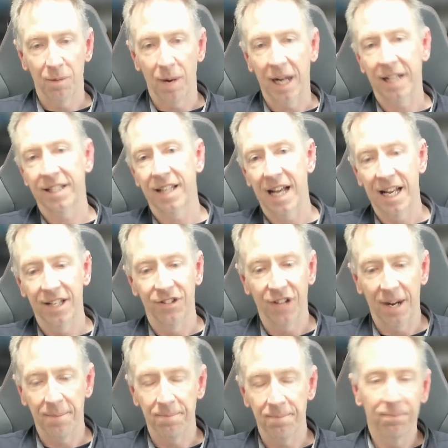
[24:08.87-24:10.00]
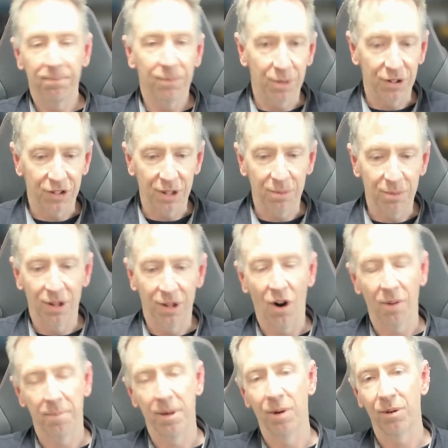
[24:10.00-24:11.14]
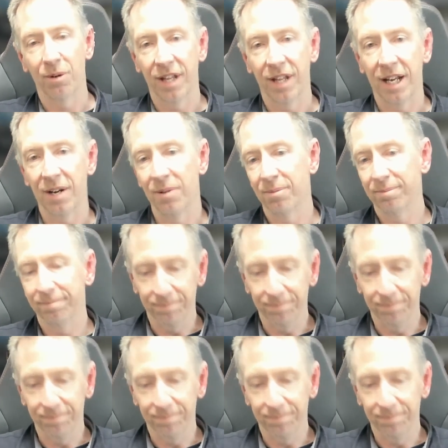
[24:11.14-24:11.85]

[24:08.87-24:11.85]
Wax as we see with hot melt, then